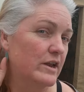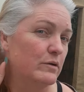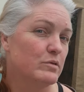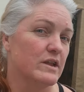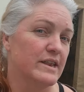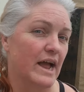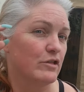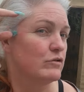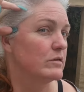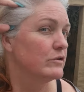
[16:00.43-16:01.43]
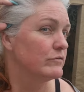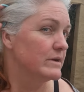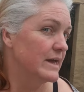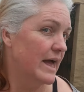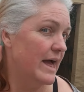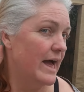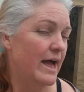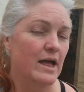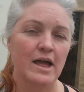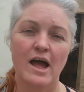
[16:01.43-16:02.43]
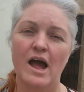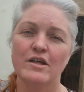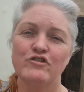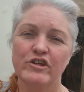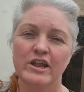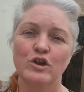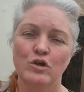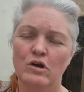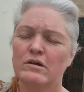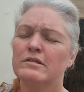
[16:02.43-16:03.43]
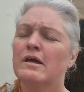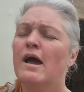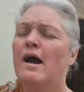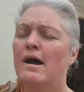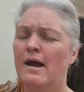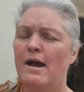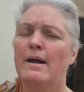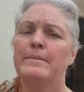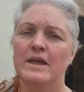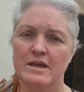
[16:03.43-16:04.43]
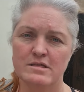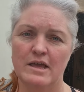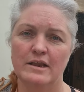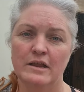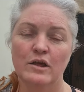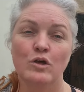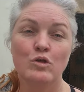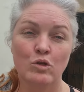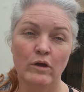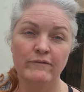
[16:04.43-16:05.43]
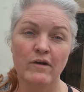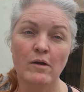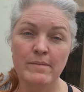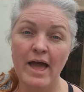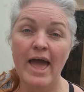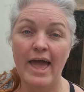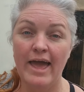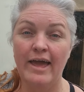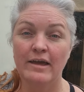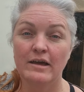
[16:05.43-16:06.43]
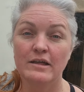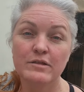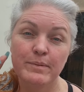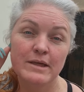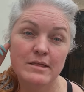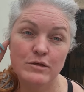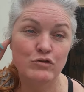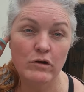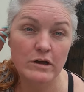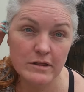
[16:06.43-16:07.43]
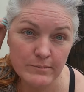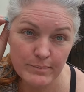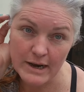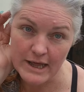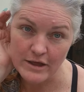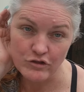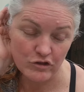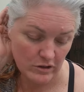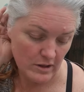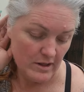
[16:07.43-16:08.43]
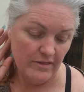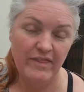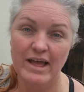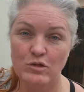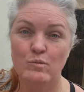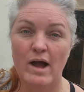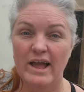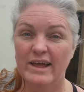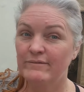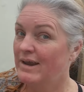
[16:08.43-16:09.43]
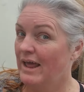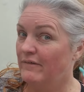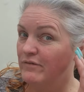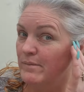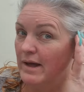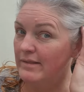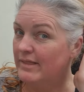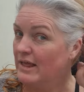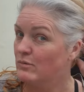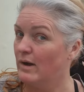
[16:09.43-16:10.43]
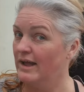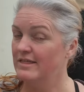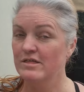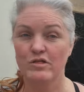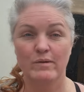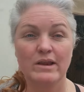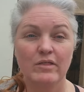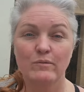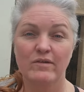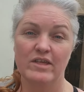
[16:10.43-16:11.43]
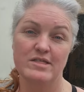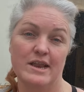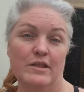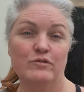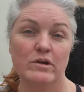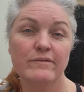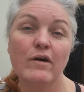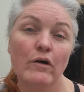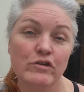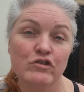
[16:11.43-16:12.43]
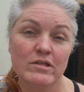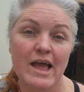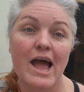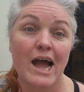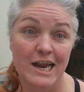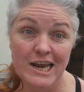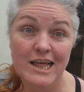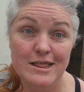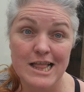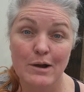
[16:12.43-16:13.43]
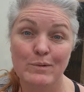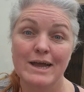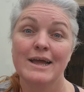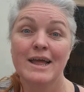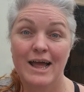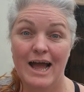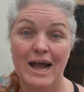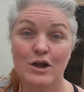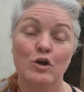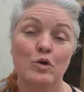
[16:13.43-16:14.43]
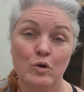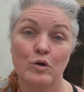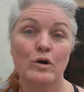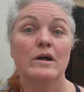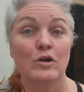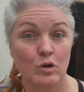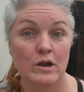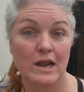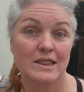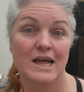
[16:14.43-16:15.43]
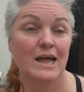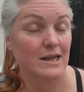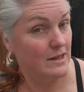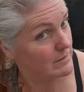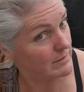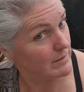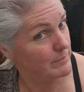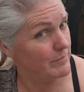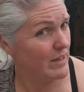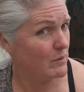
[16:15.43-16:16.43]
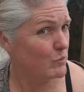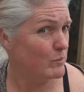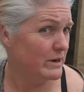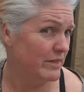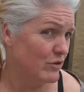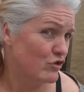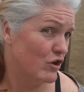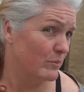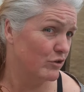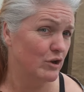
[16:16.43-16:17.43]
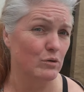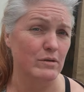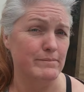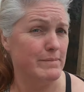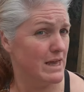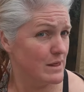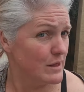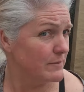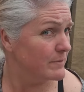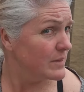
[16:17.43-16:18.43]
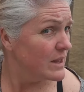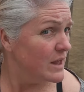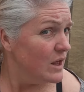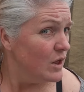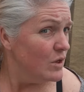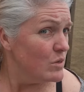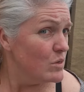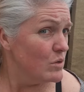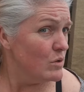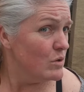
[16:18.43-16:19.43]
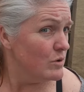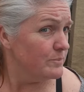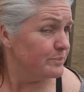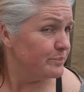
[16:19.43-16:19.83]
and it was a natural grey hair, and she looked amazing. So if all my hair had been destroyed in bleach, that's why I've left my, that's why I didn't do anything with it until I had three or four inches of hair. At least that way I could go and look like that that woman in the shop. She looked amazing. So,